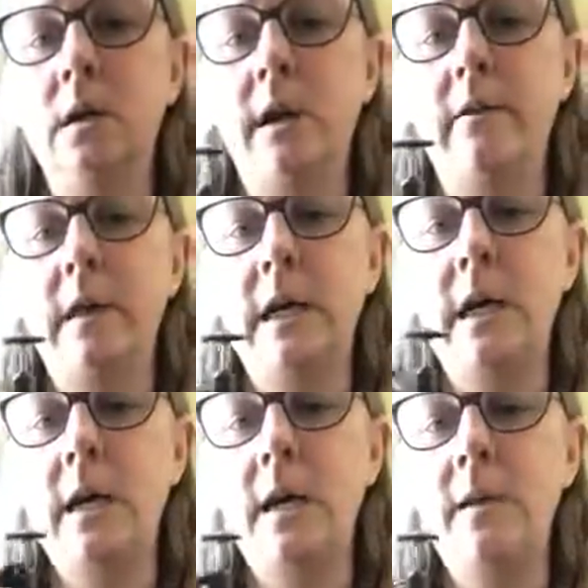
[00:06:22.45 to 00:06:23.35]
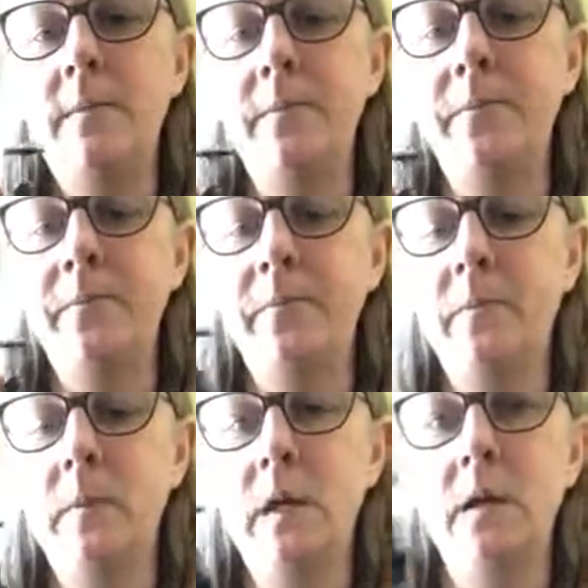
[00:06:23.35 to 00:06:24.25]
I have a key.
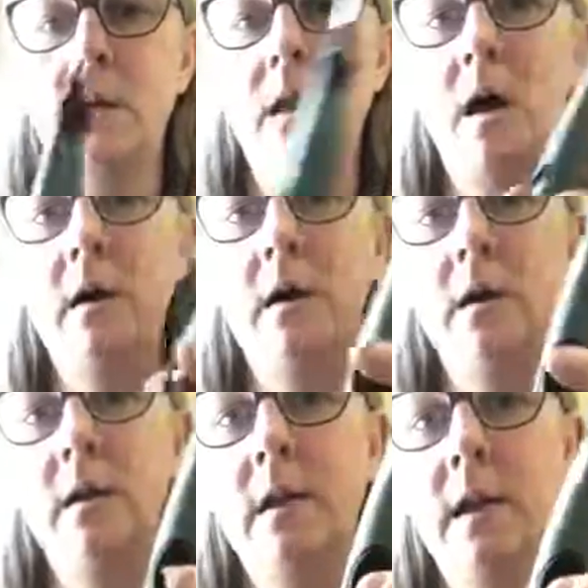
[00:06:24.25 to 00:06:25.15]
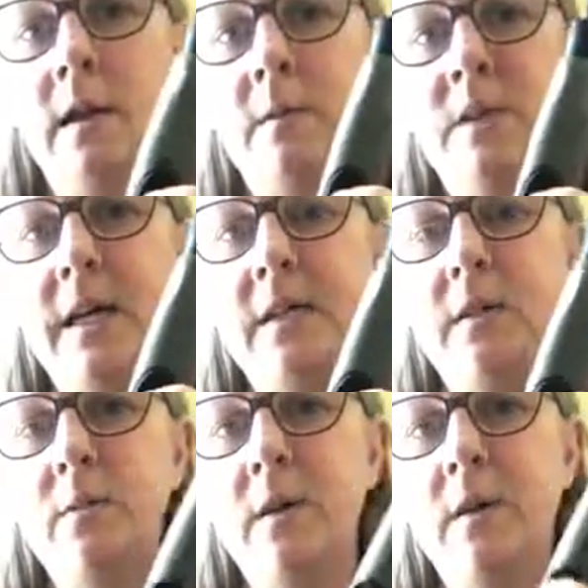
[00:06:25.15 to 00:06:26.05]
Lock your thing in
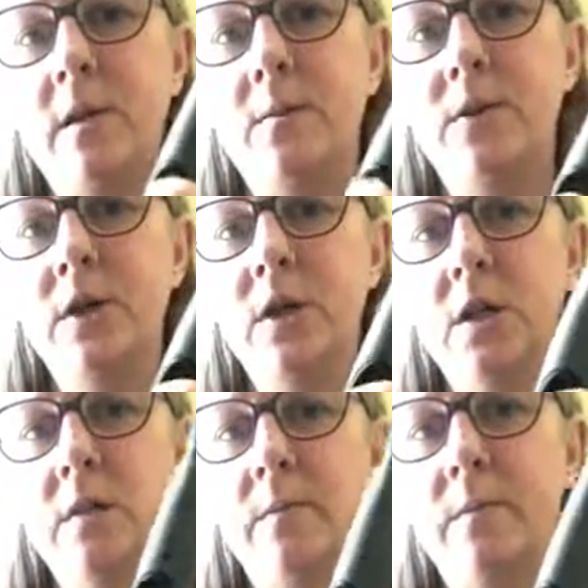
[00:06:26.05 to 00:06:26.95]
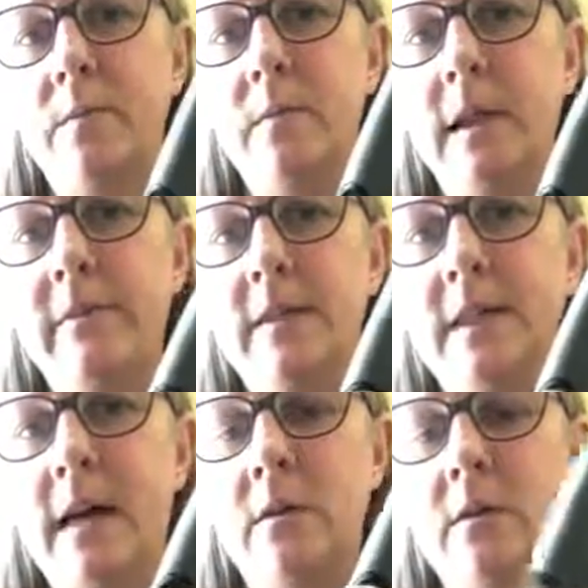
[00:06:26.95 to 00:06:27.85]
place with your, push your lever
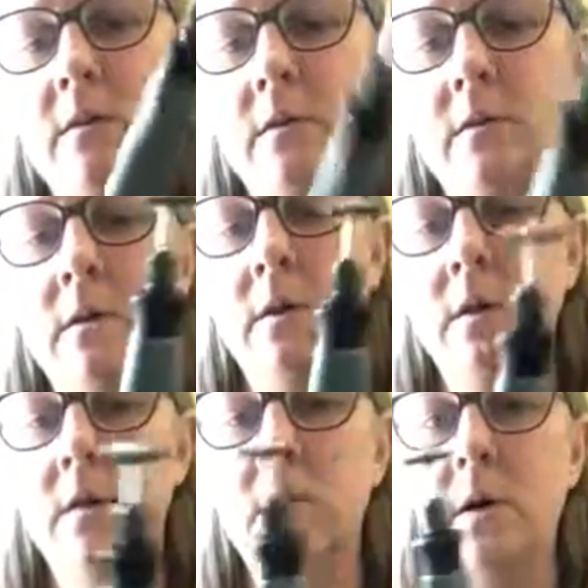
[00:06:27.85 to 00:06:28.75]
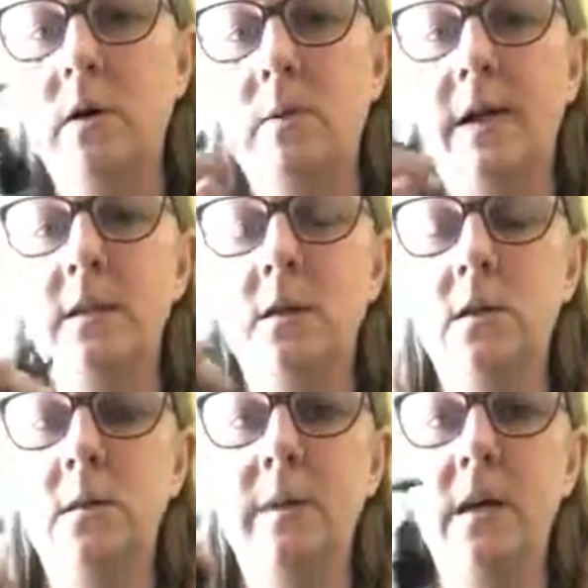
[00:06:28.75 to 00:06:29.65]
down, so otherwise it'll
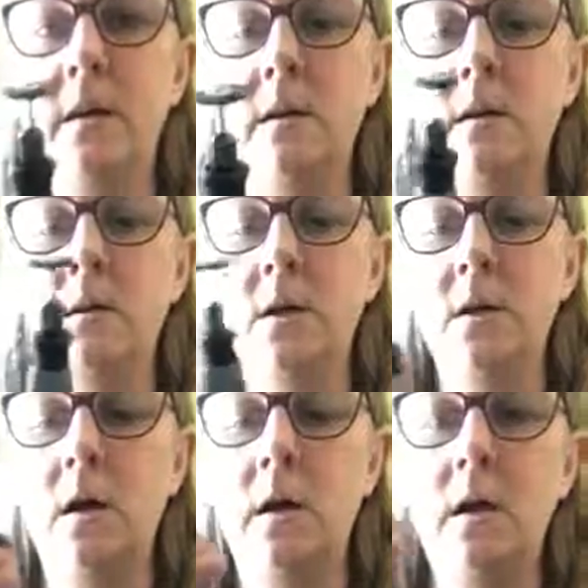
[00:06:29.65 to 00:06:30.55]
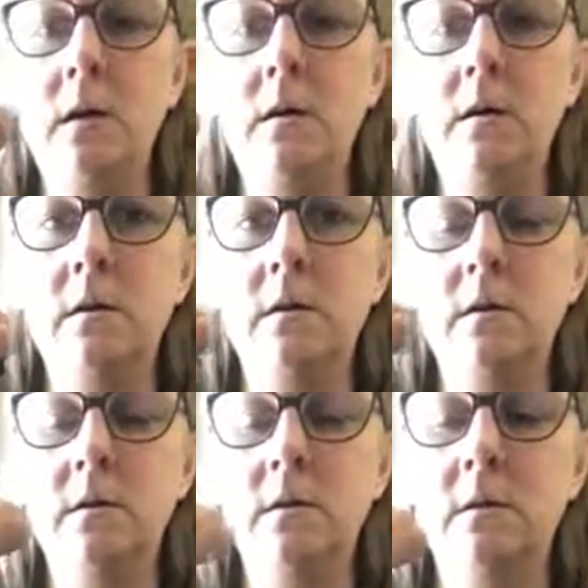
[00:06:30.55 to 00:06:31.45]
spin and turn on you.
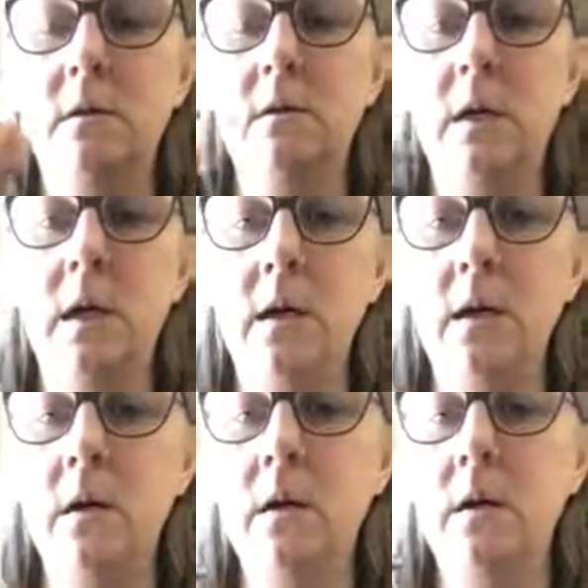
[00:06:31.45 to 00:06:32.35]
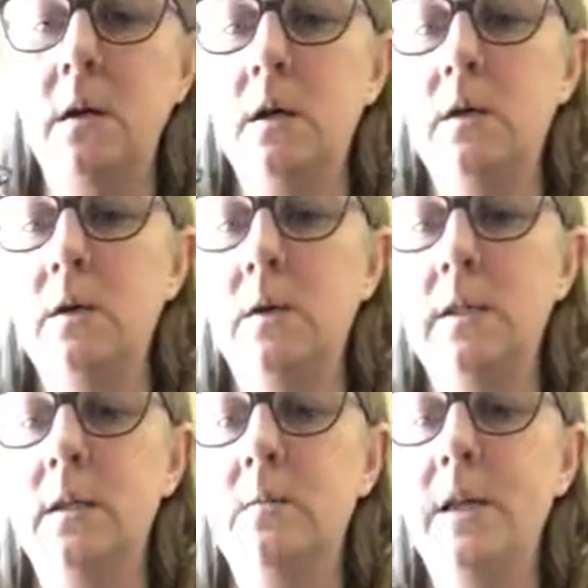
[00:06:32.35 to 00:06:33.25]
Okay, so
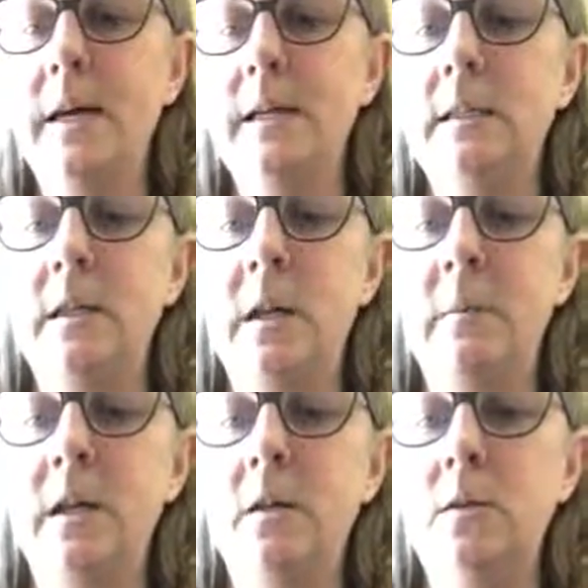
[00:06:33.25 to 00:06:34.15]
it's in place. I'm gonna